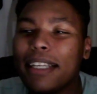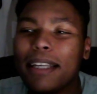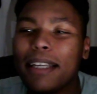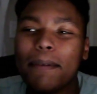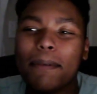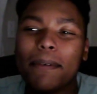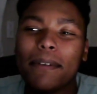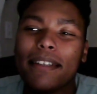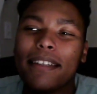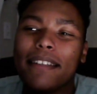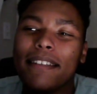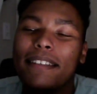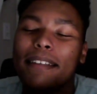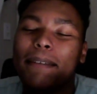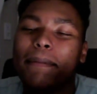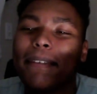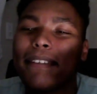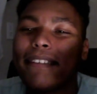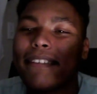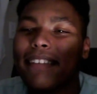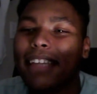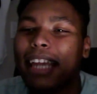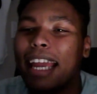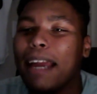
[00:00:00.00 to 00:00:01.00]
They want their team to
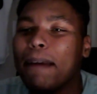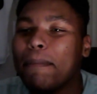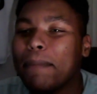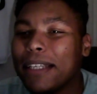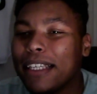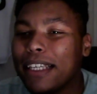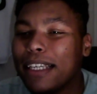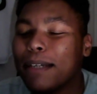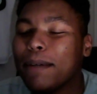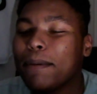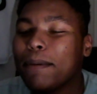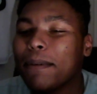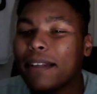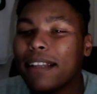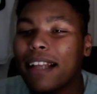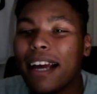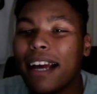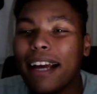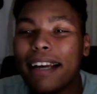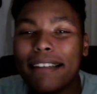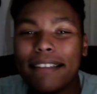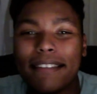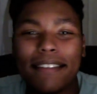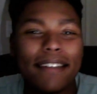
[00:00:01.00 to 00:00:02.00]
scam an
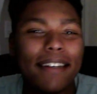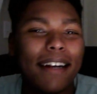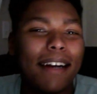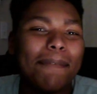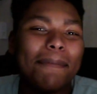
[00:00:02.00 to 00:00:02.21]
equalizer.